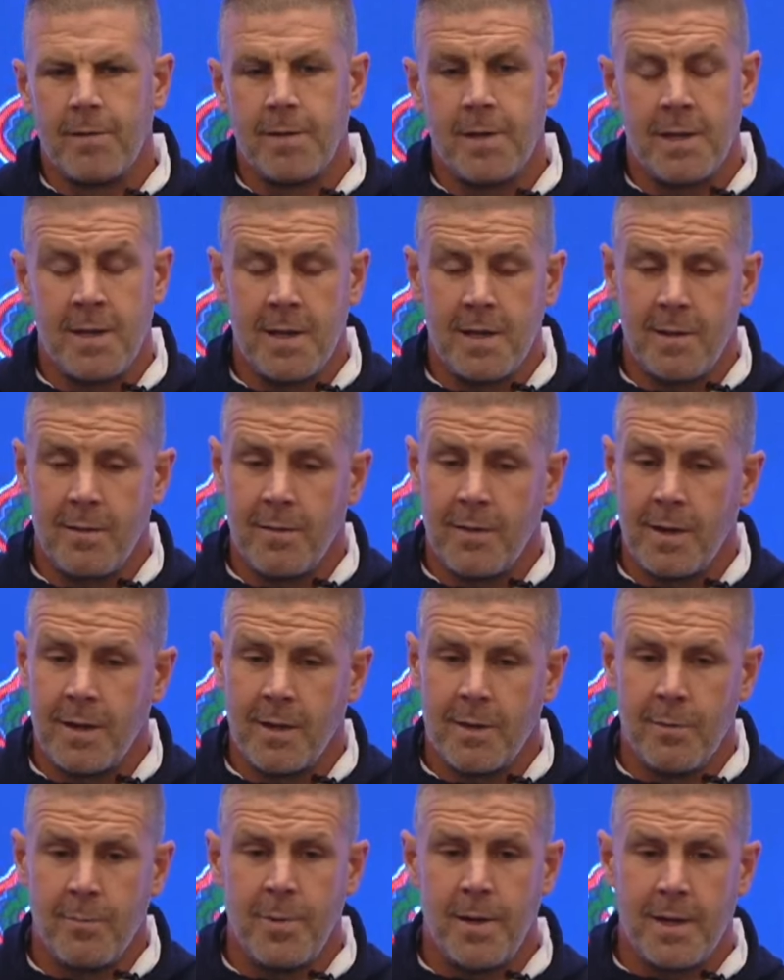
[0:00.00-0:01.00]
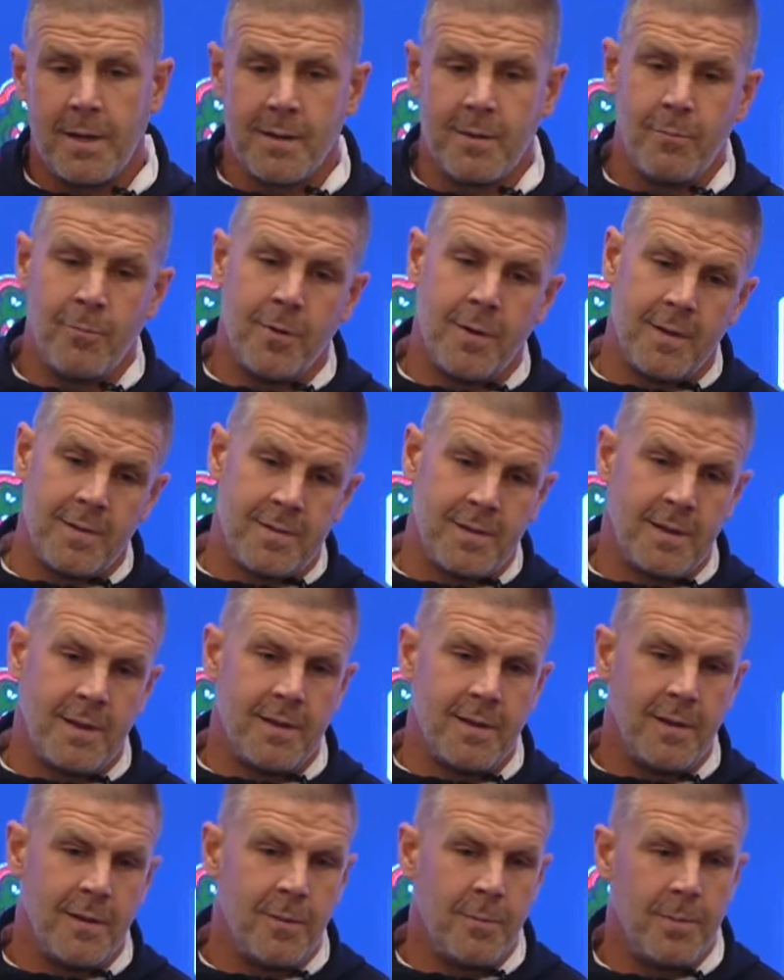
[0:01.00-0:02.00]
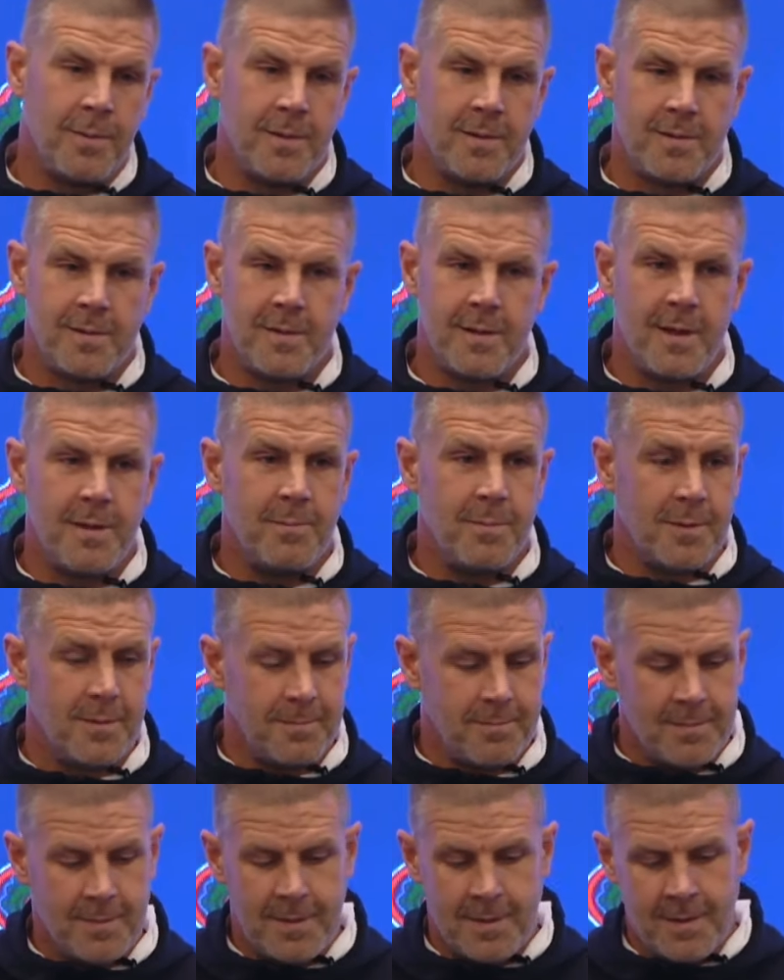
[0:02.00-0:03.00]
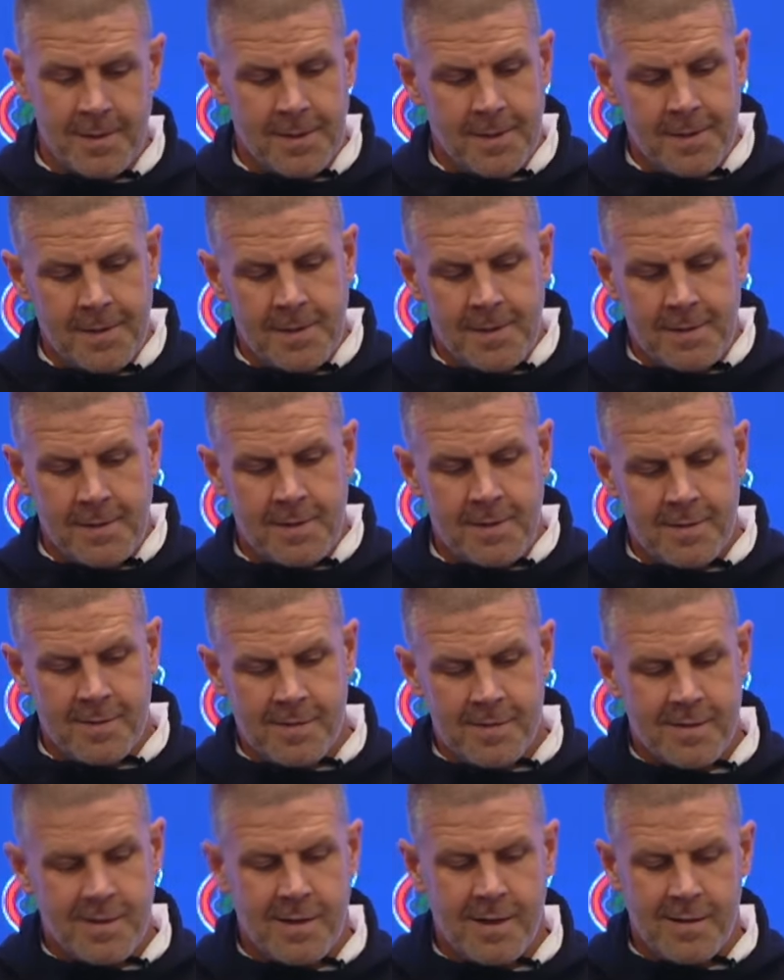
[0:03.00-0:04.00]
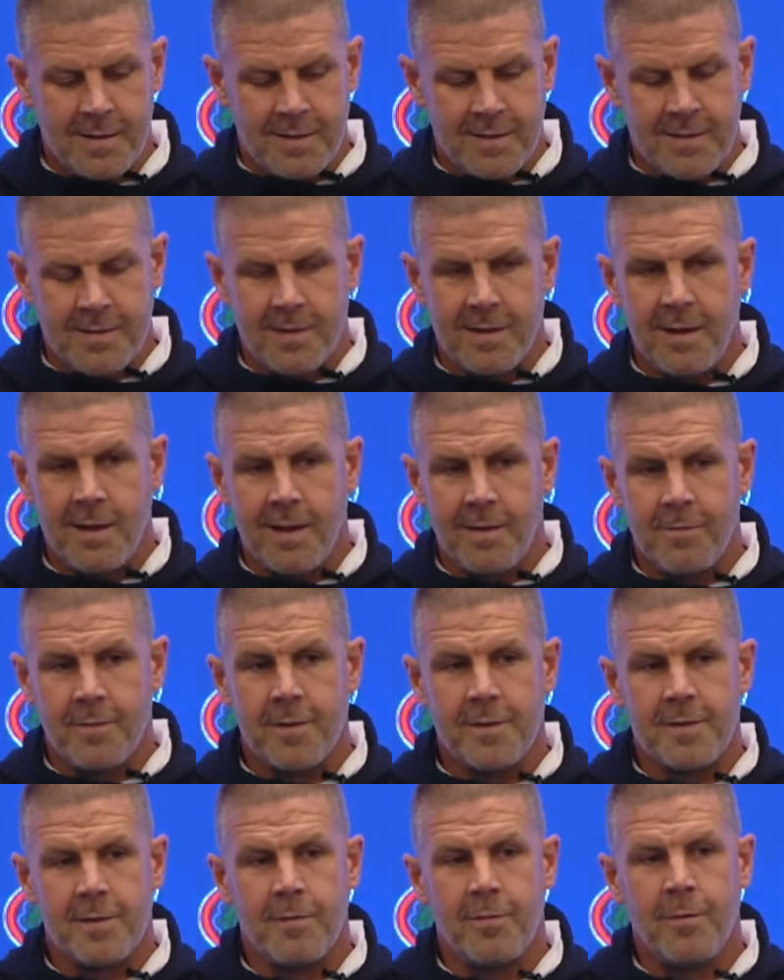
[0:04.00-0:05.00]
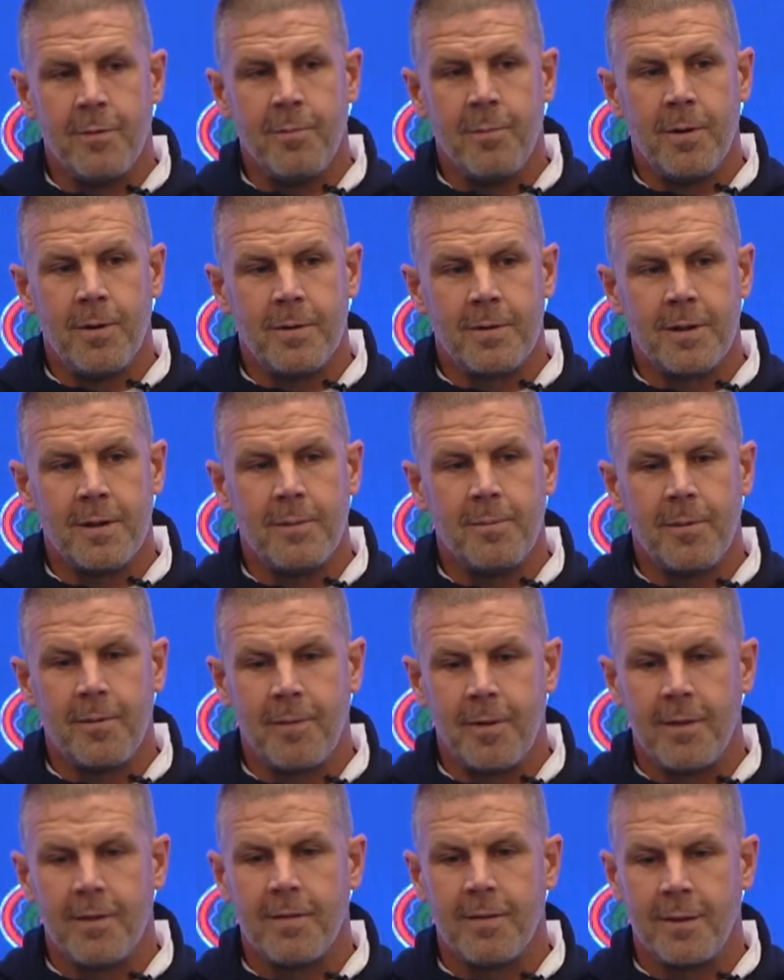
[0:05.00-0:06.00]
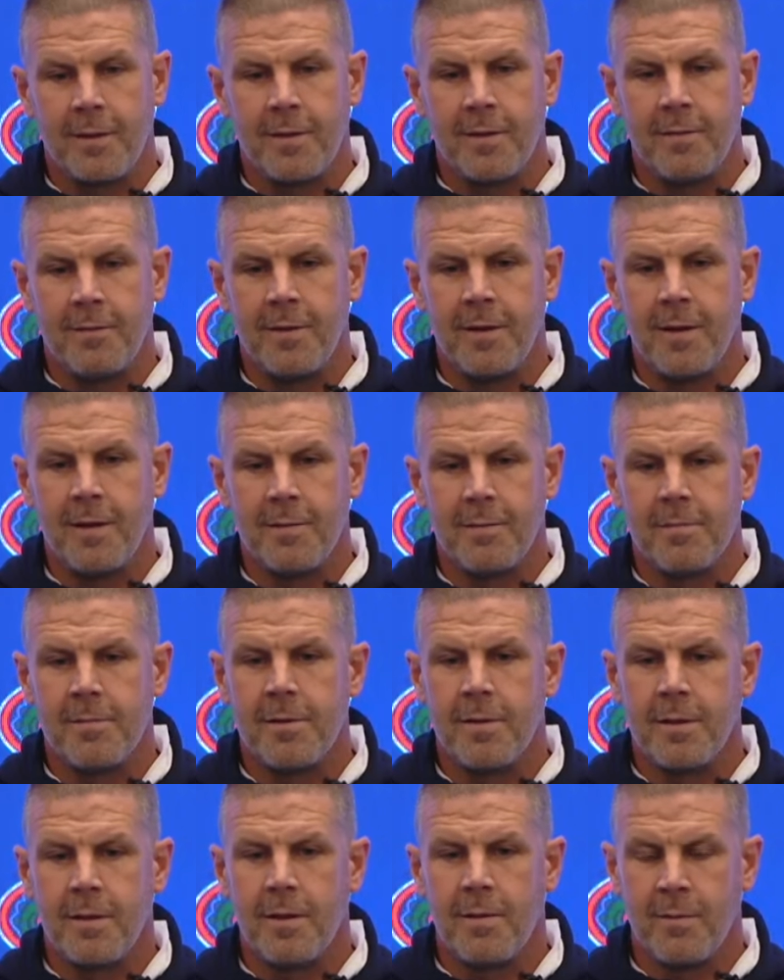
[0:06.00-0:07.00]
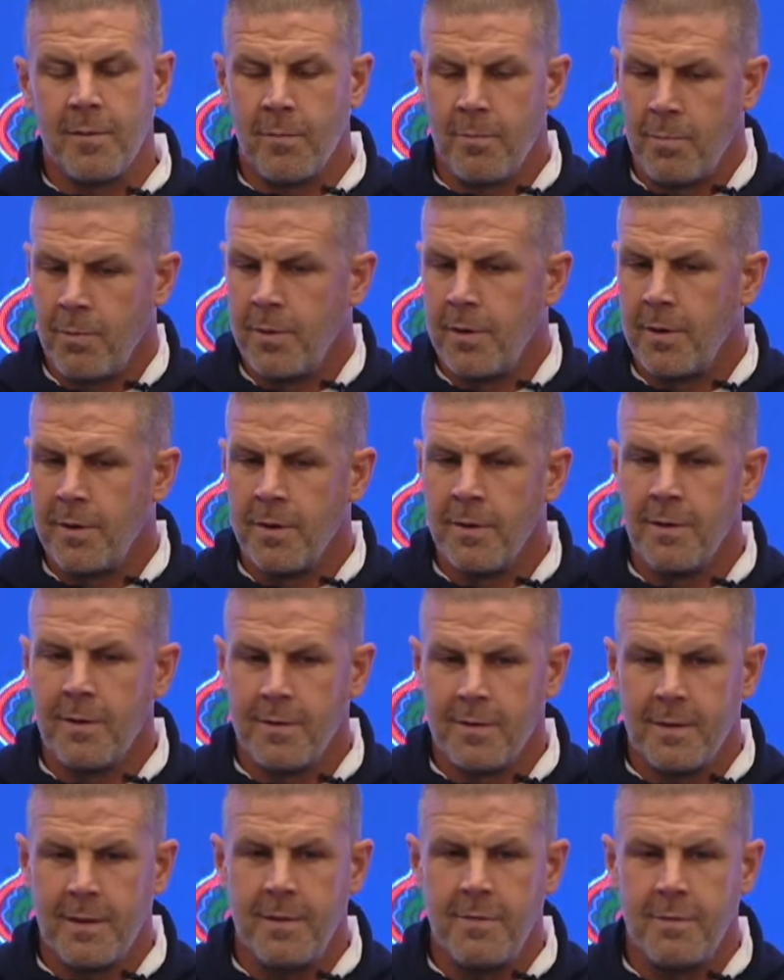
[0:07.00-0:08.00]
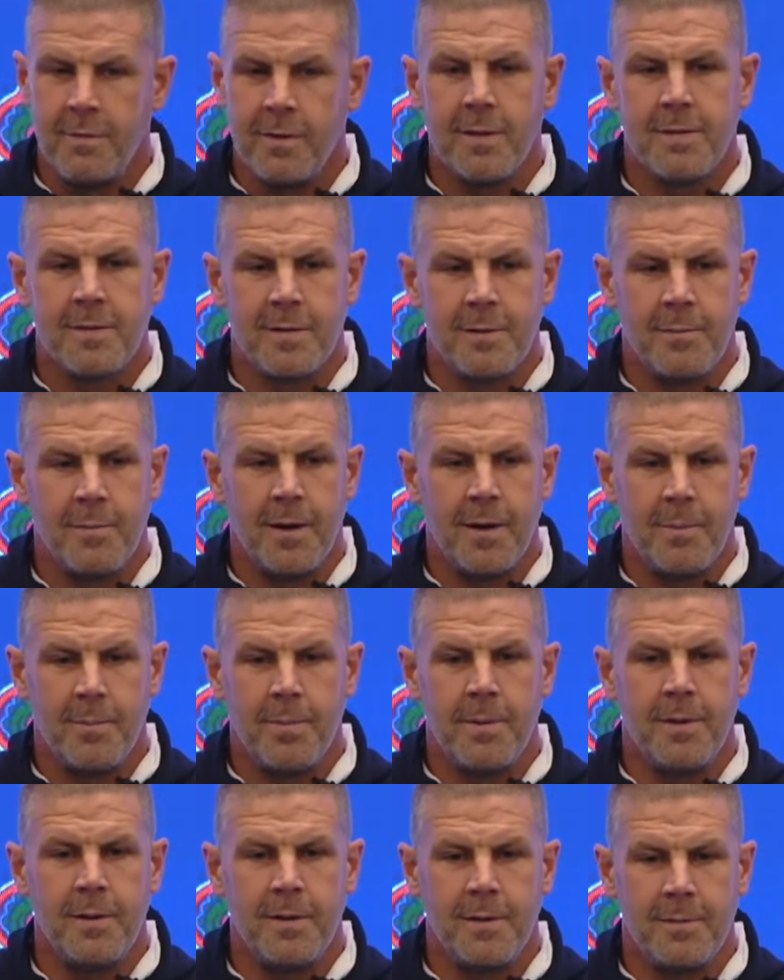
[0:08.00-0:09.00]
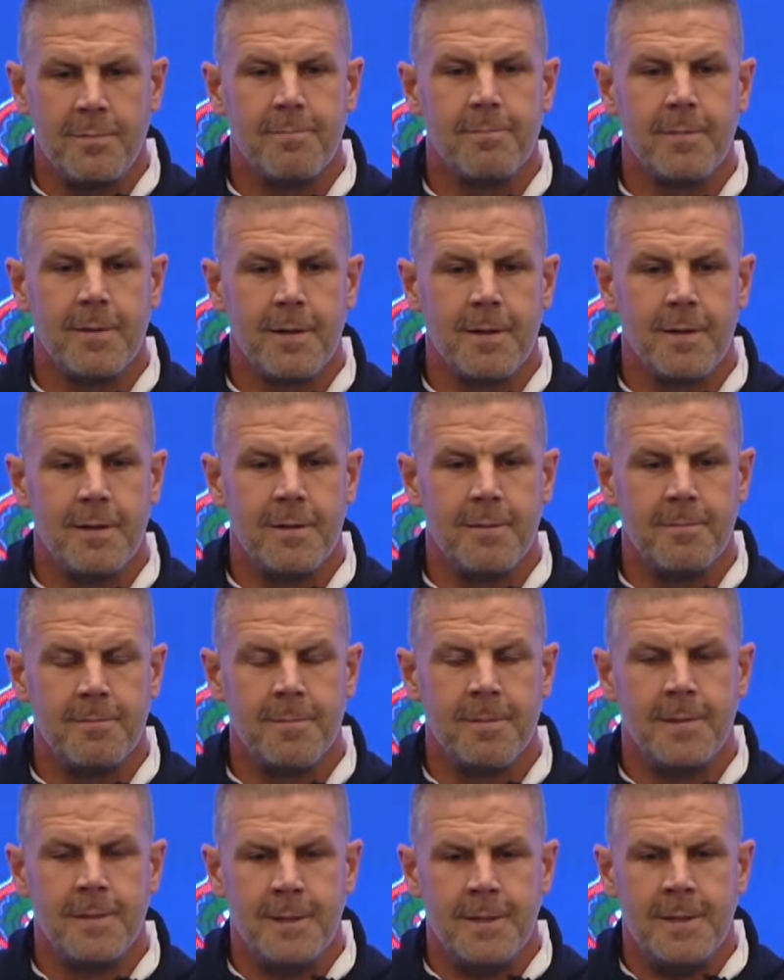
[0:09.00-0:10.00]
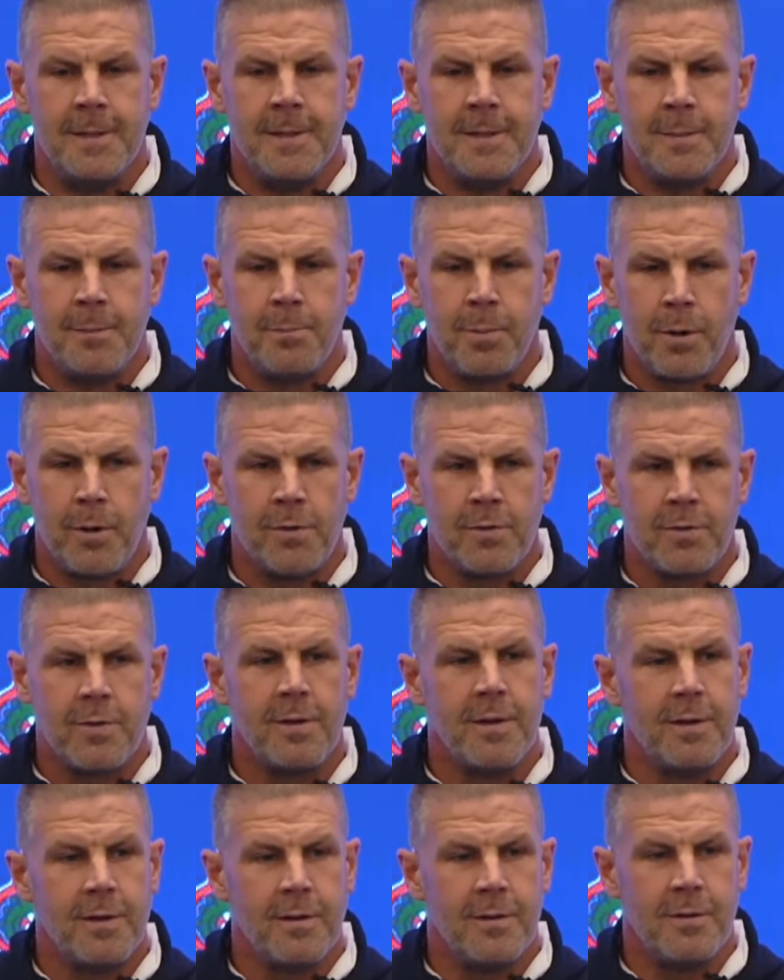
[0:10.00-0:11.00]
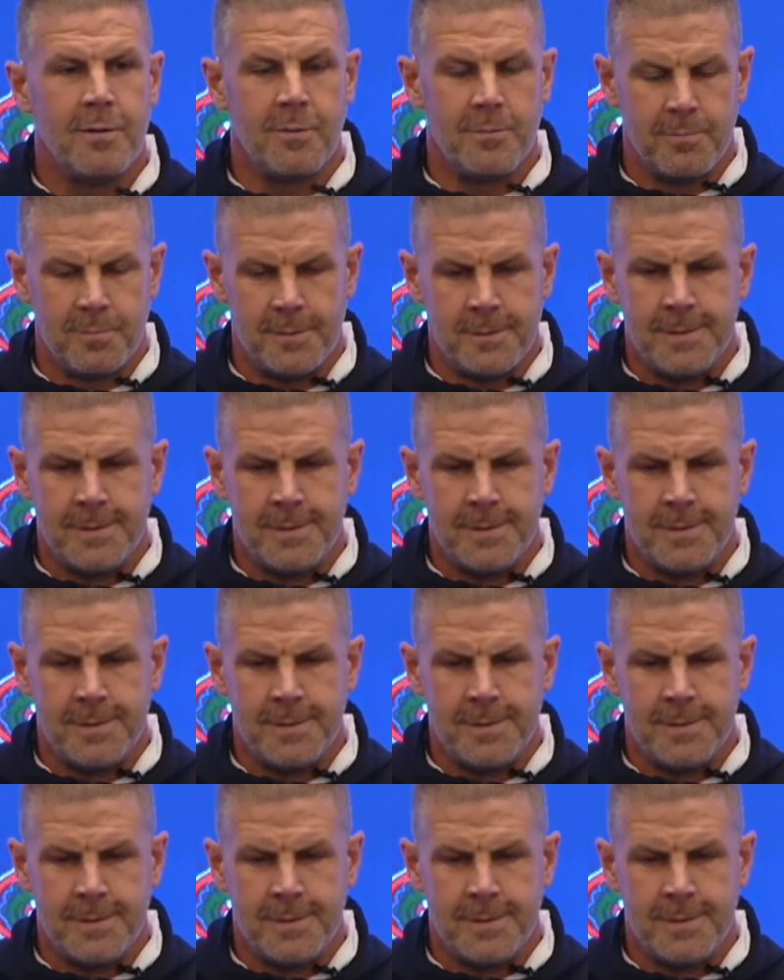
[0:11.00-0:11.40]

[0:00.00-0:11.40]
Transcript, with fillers: again, I go back to what I said in the opening statement. This is not just an offensive football team. I mean, I think they've got they got they're pretty good on defense, in my opinion. Um, personnel,